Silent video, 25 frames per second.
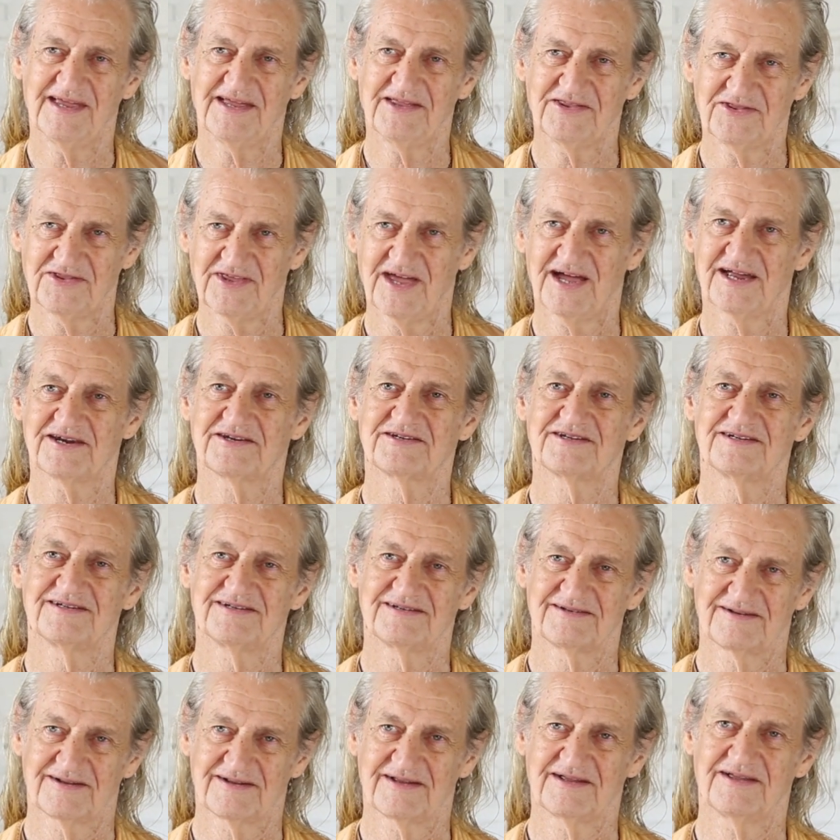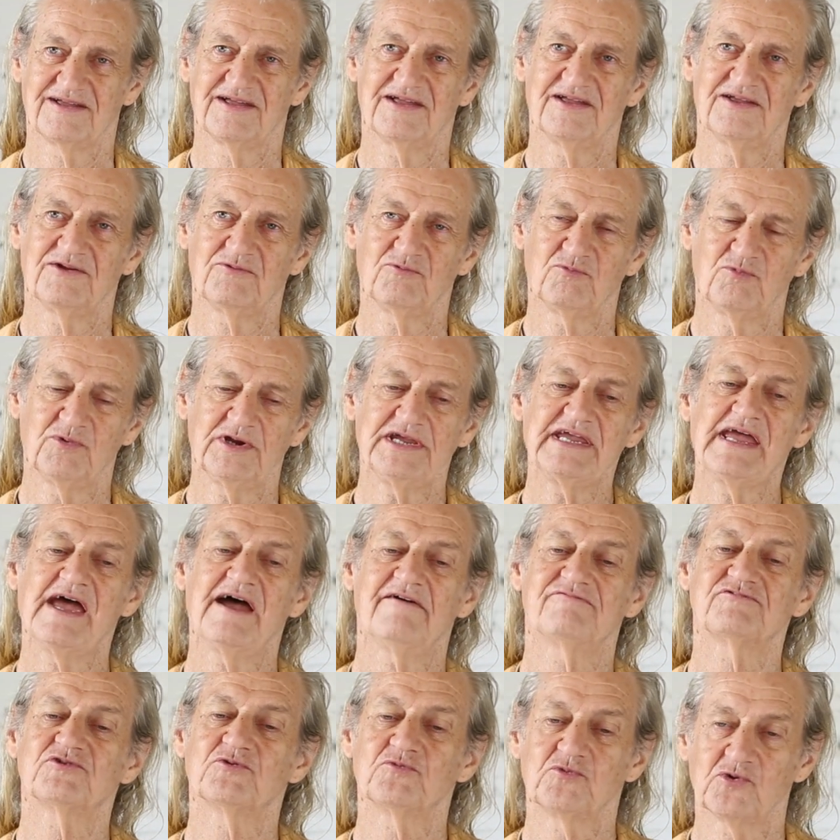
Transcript: That we have to